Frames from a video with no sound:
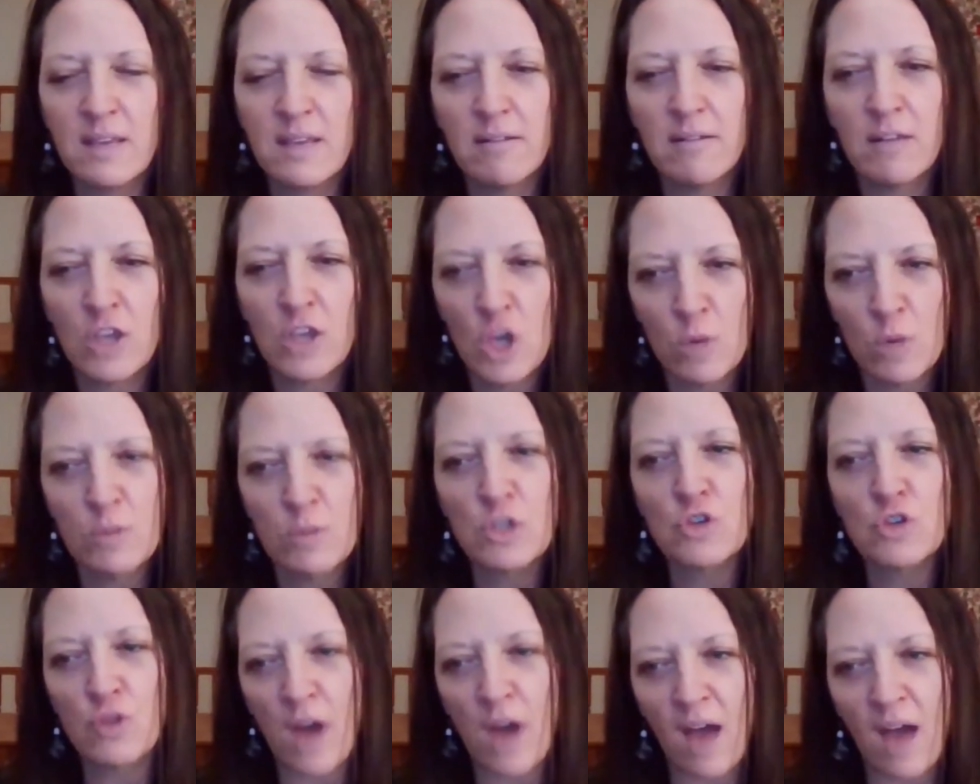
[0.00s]

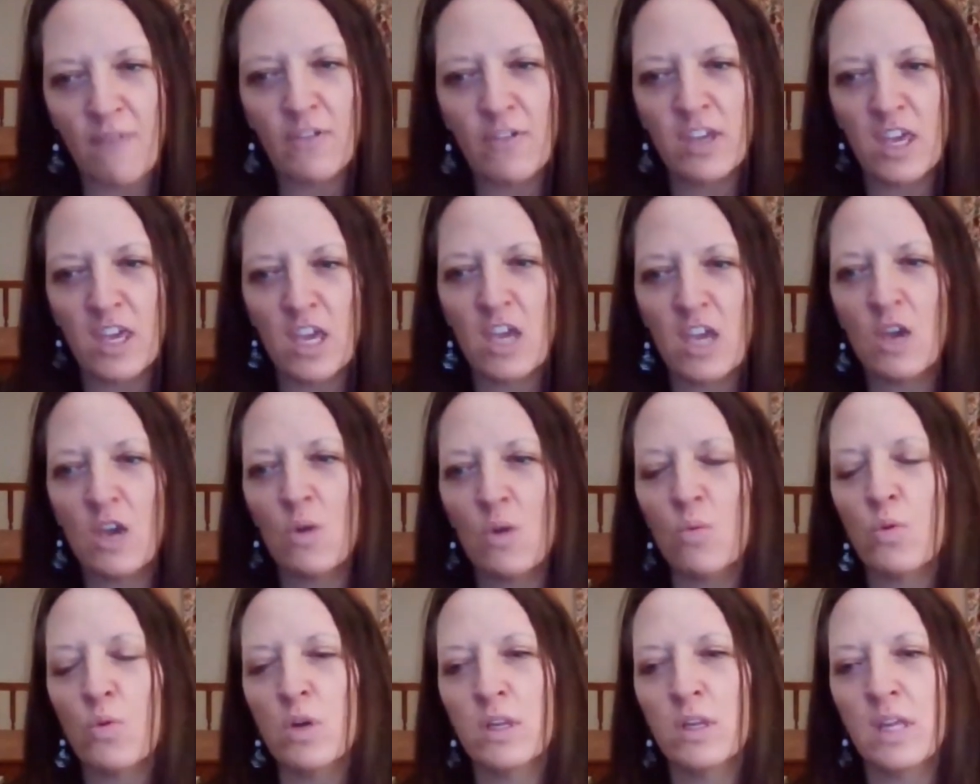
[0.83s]
human trafficking
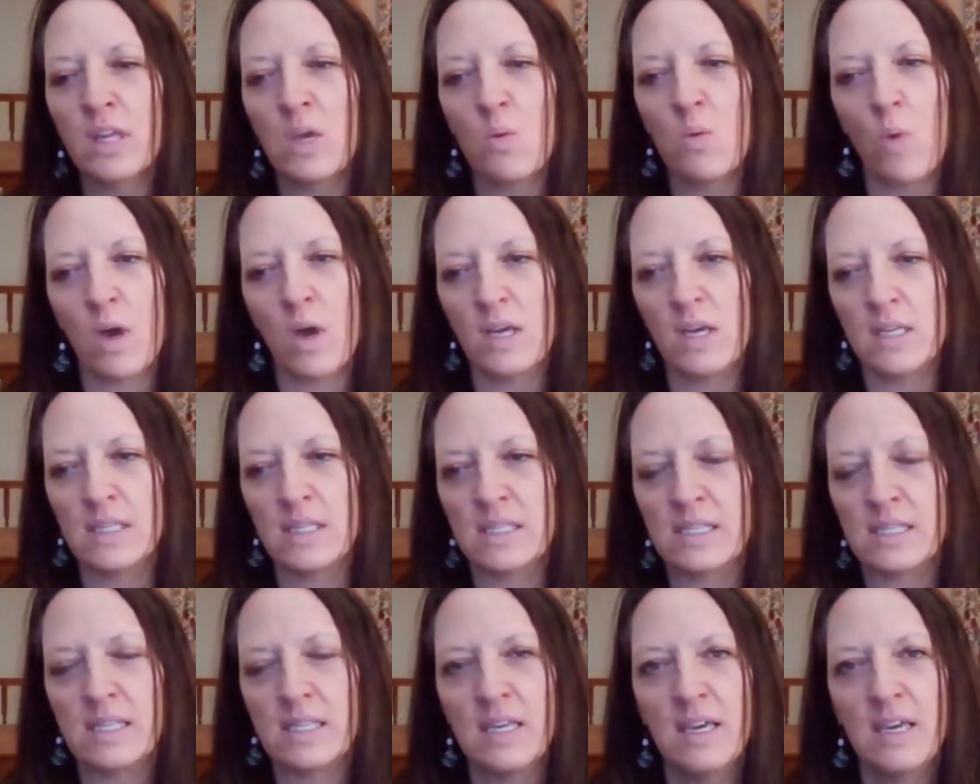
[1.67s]
really
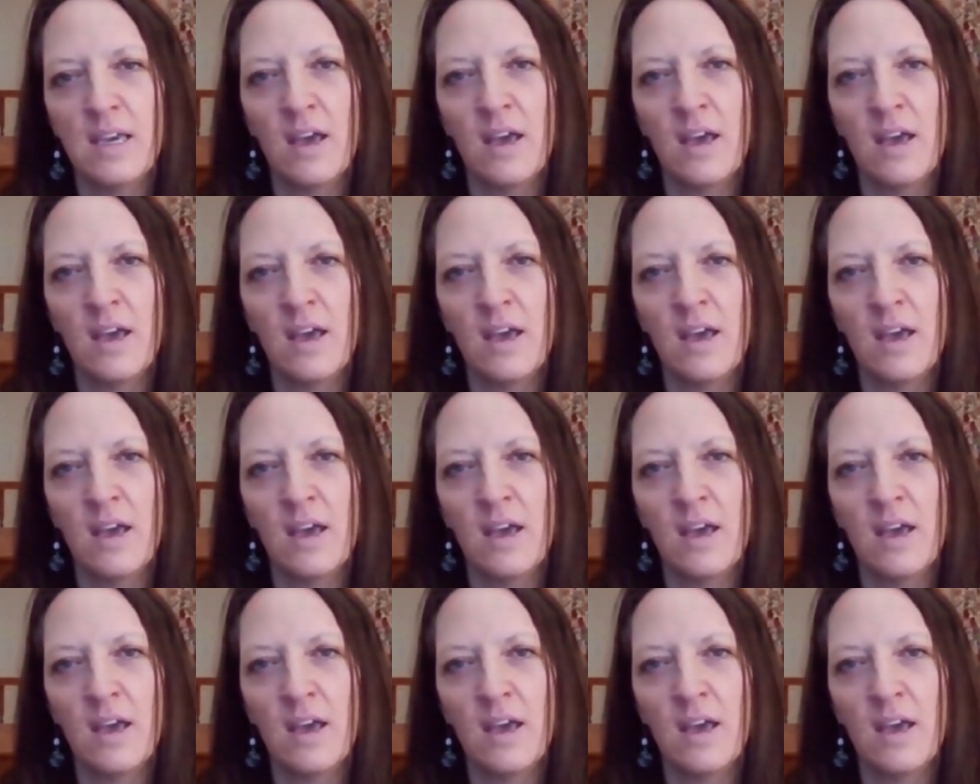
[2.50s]
was,